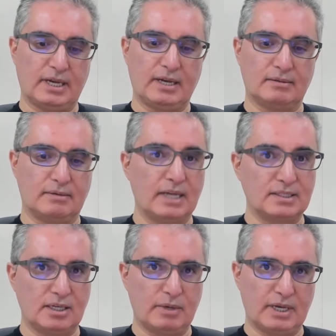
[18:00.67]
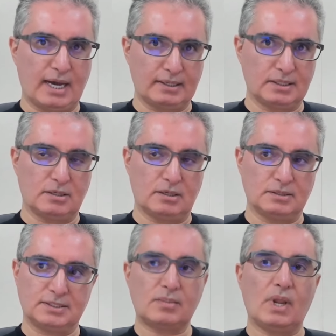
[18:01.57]
again, red teaming,
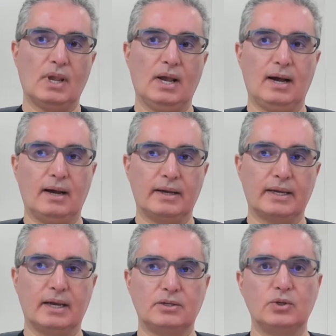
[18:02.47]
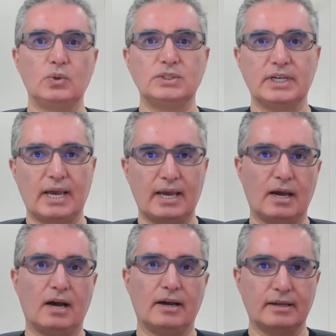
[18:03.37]
hackathons, uh, again, using A
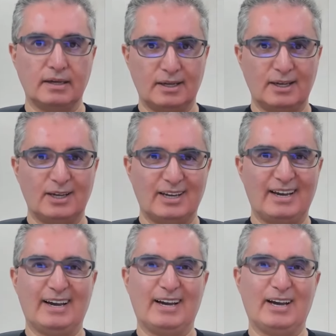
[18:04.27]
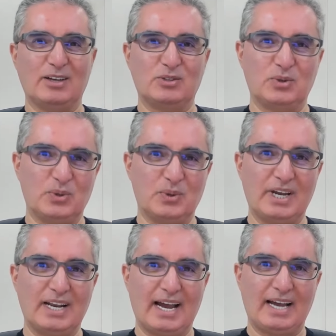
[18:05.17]
I uh, to
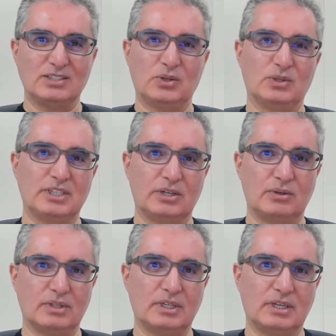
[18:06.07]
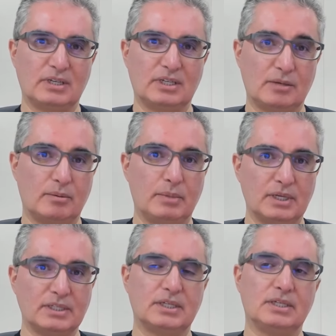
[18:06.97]
enhance your security
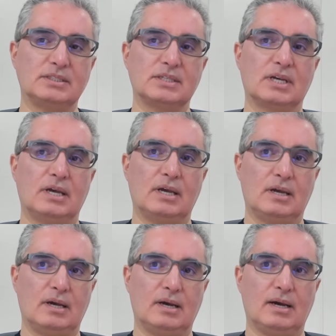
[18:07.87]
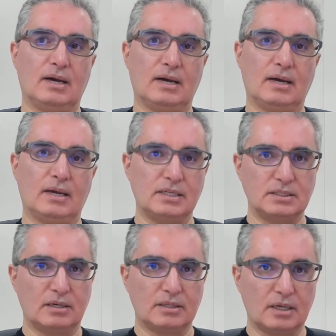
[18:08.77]
capabilities uh,
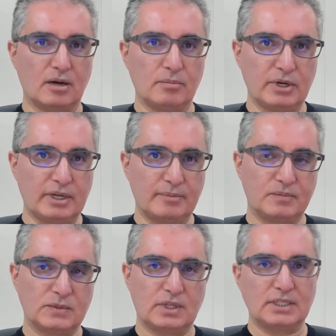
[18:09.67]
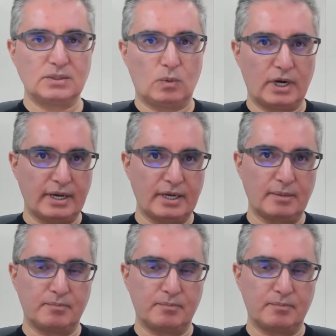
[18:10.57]
inside the company. So that's one item.